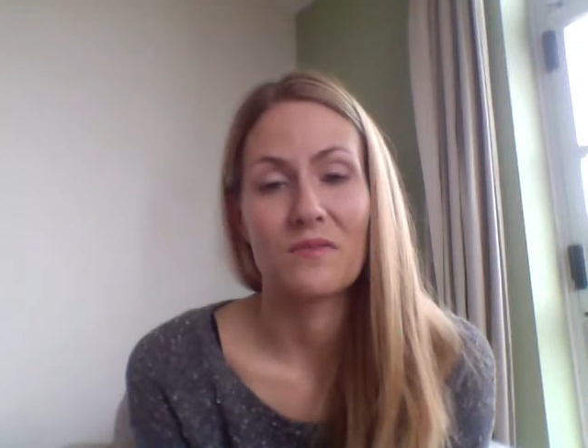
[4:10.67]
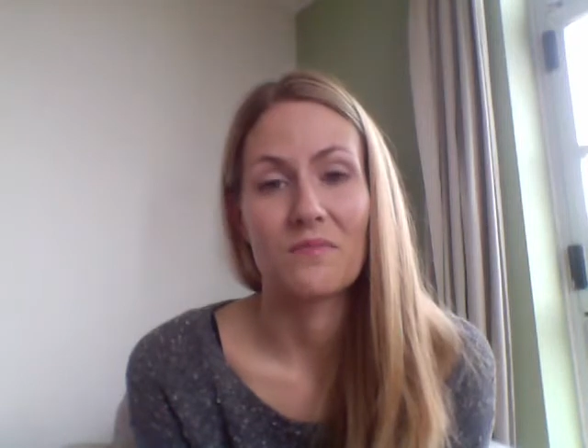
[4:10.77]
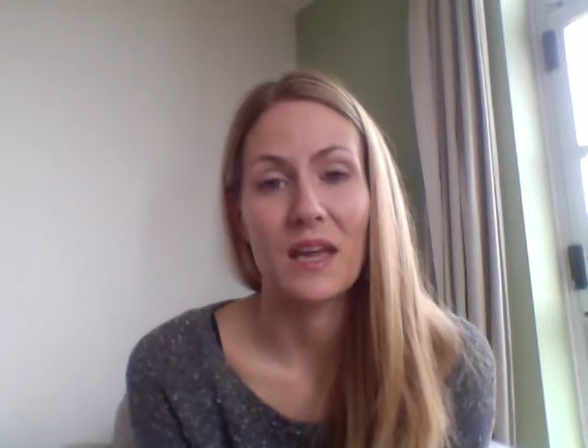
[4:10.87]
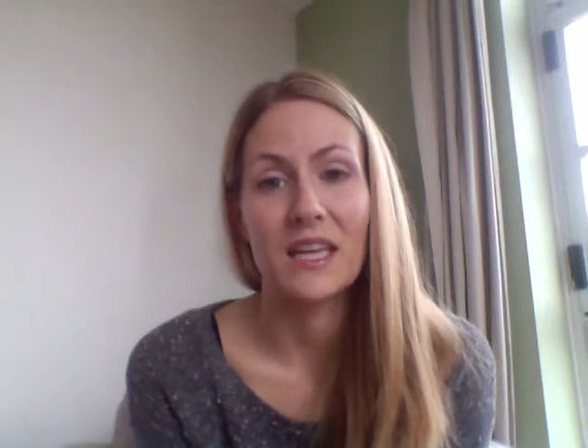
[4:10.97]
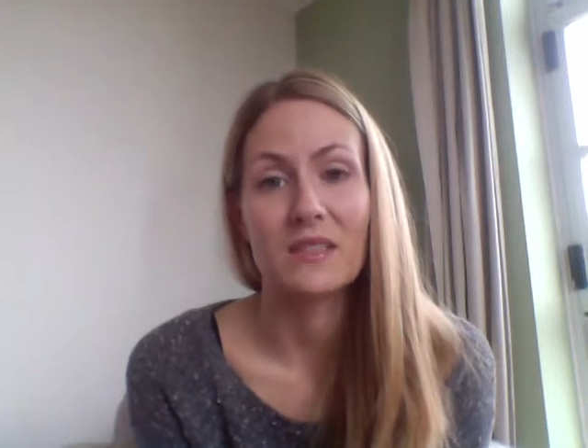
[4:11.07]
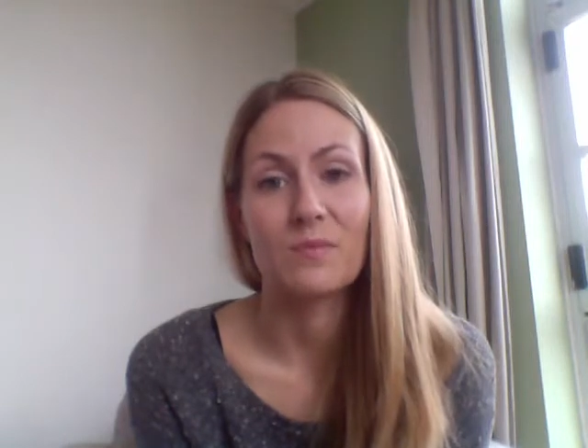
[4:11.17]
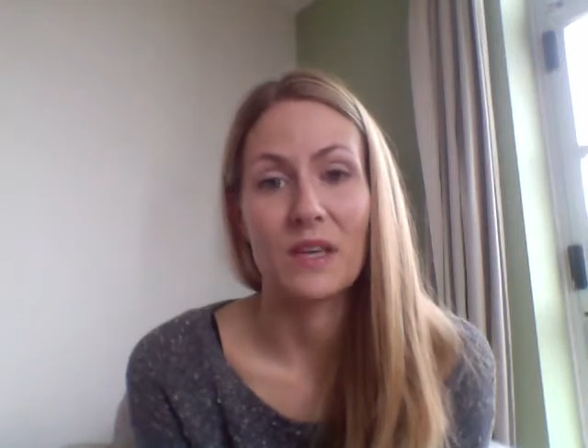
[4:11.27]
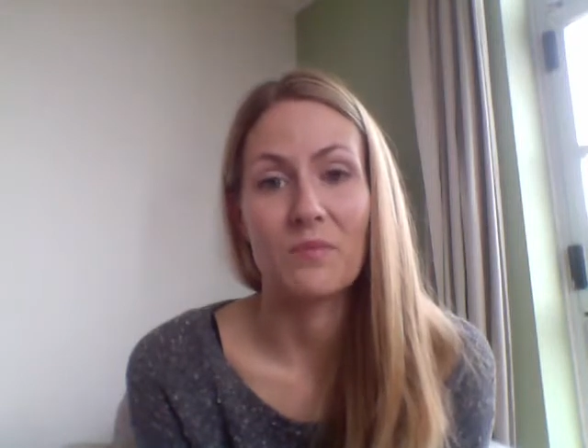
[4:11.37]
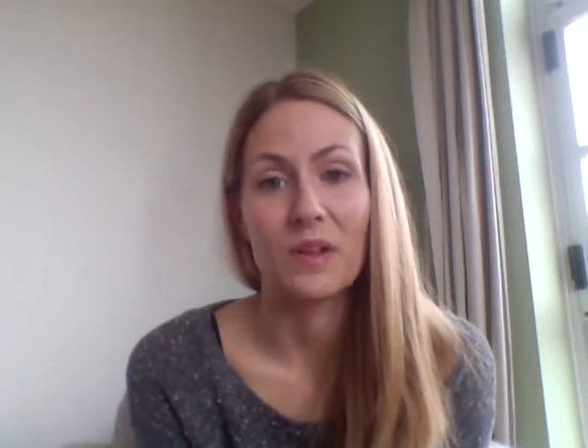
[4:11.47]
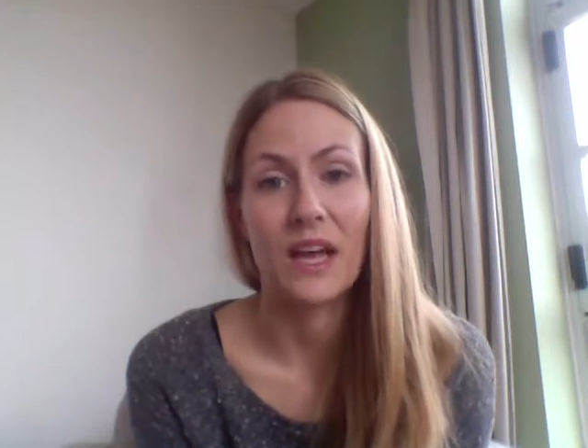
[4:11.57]
made
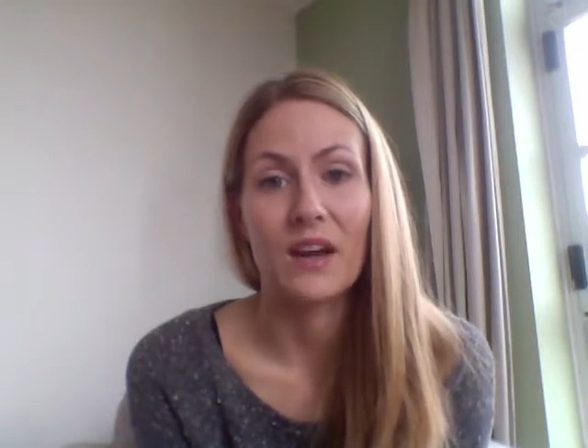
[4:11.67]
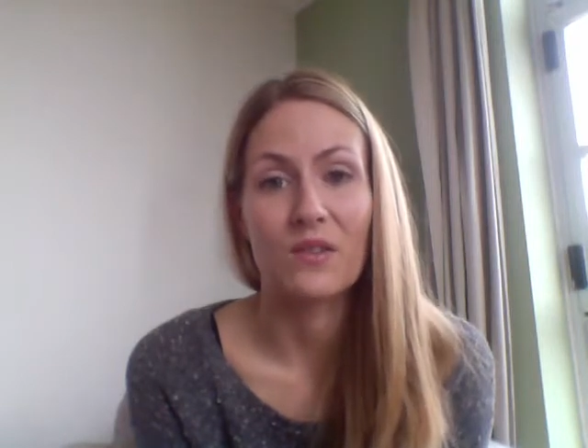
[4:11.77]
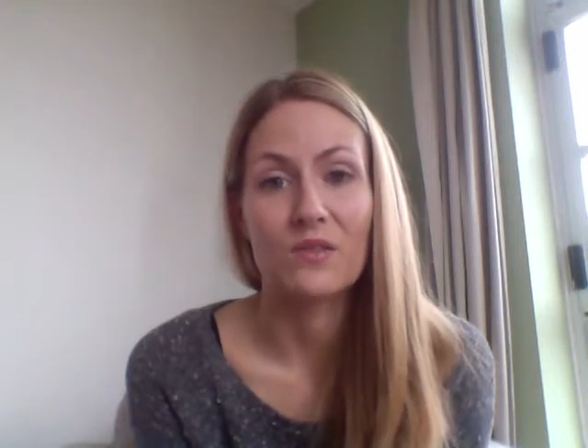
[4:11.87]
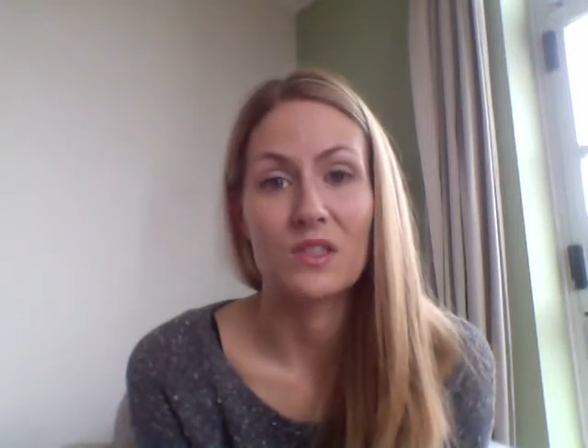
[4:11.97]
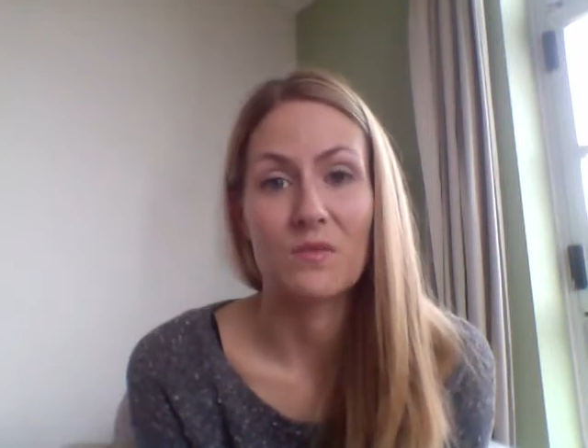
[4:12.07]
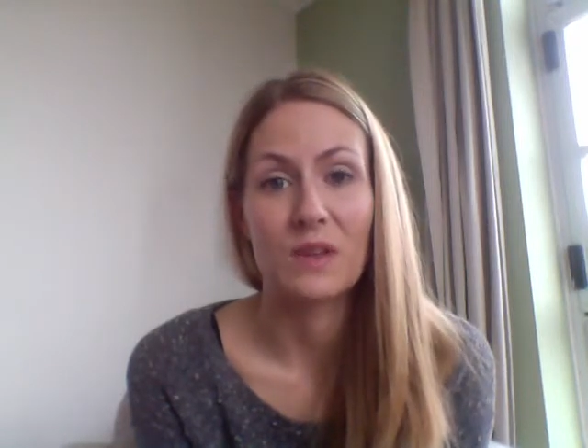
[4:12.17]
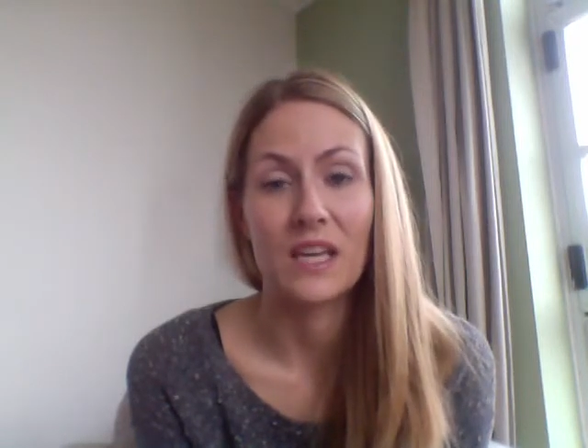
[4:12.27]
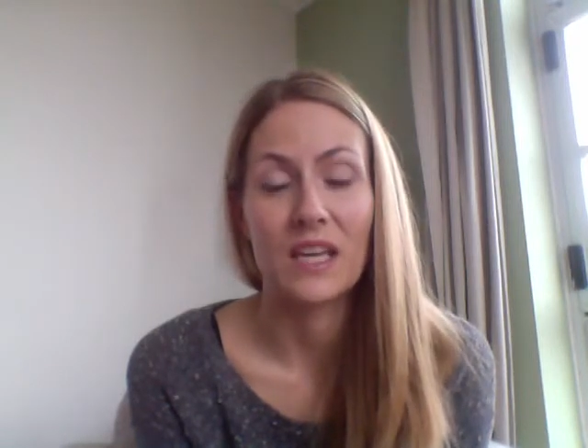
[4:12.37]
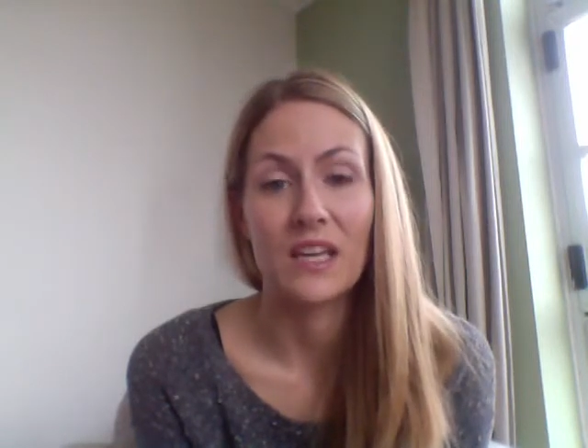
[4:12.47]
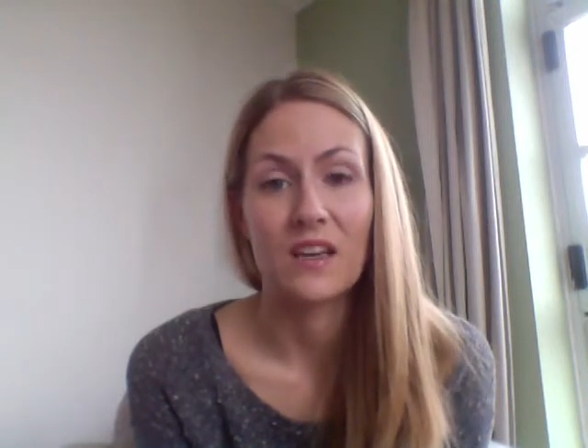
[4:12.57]
people out to
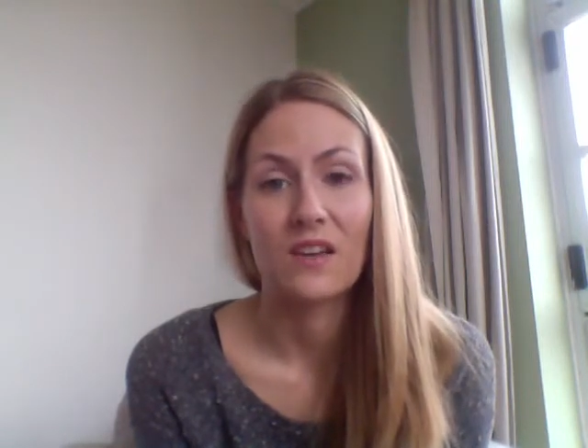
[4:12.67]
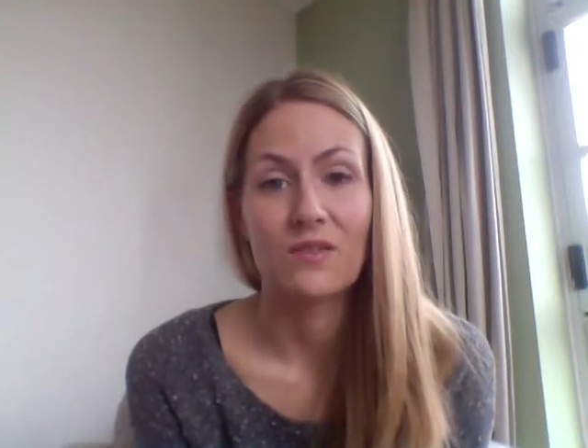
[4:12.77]
be